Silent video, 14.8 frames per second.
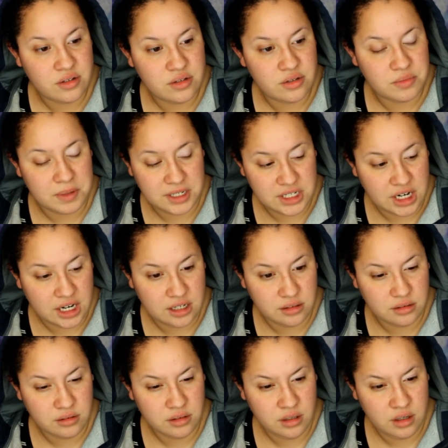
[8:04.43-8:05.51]
to my
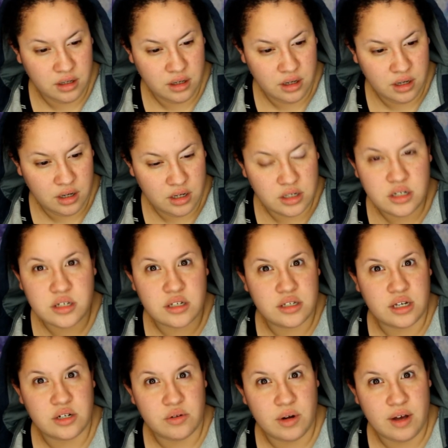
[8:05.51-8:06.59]
child just because
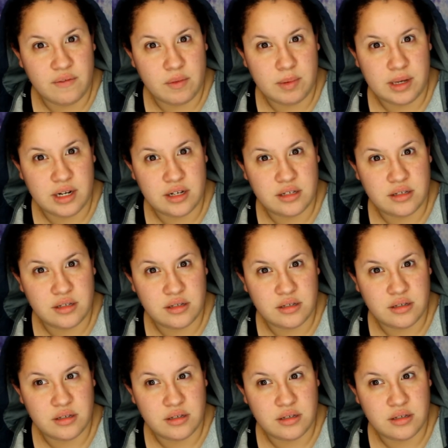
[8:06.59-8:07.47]
I don't have a penis.